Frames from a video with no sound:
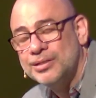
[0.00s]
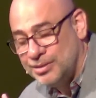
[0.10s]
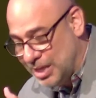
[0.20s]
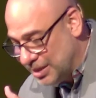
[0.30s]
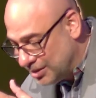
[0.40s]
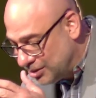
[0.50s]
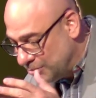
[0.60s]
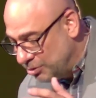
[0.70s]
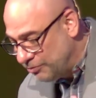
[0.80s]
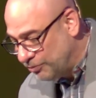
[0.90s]
like it did
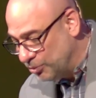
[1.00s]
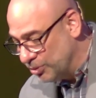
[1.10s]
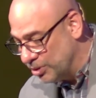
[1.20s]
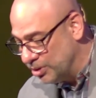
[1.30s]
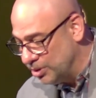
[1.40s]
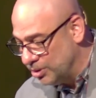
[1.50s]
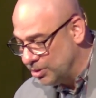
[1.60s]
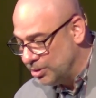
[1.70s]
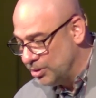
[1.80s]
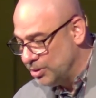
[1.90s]
before
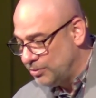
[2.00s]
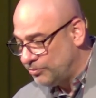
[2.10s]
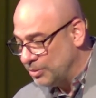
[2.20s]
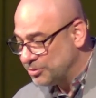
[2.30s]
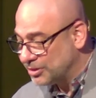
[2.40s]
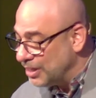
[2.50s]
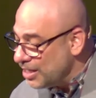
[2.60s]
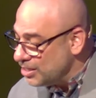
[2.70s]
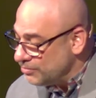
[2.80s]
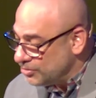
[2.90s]
from
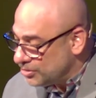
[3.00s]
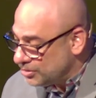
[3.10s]
slaves